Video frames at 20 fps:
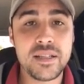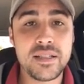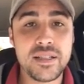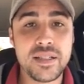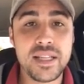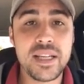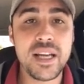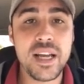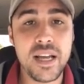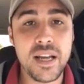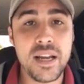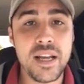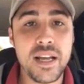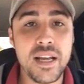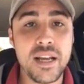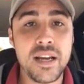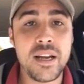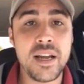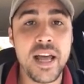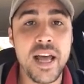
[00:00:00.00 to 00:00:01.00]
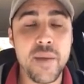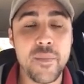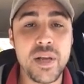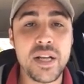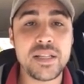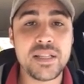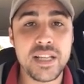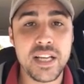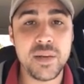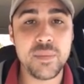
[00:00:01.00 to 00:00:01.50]
CNN,
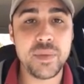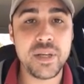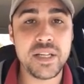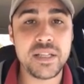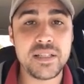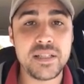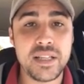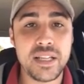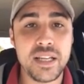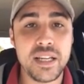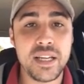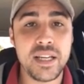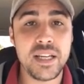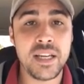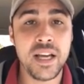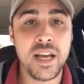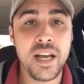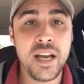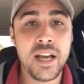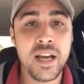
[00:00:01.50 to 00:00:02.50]
MSNBC,